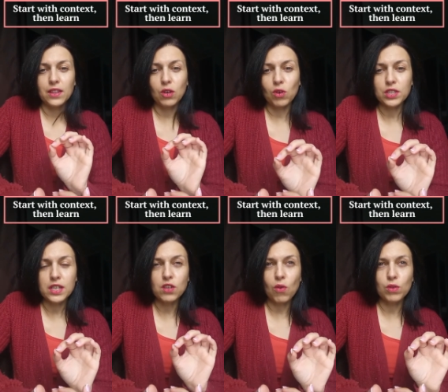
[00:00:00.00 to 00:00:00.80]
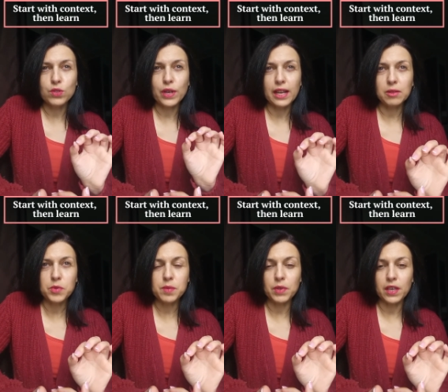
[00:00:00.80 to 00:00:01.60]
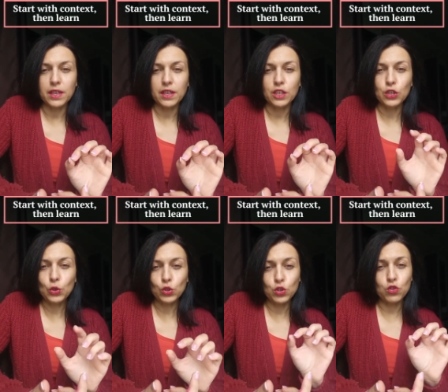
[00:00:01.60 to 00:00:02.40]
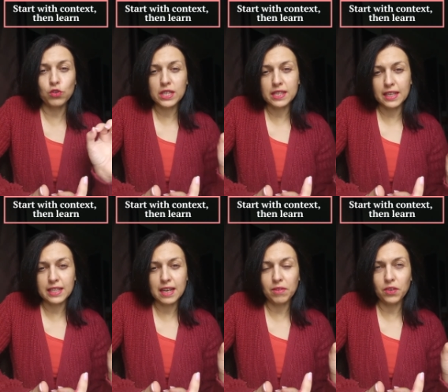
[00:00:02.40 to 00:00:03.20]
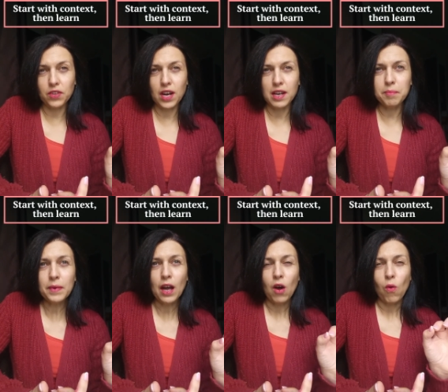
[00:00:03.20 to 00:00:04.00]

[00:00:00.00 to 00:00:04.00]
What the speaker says: The context also helps me not to translate every time,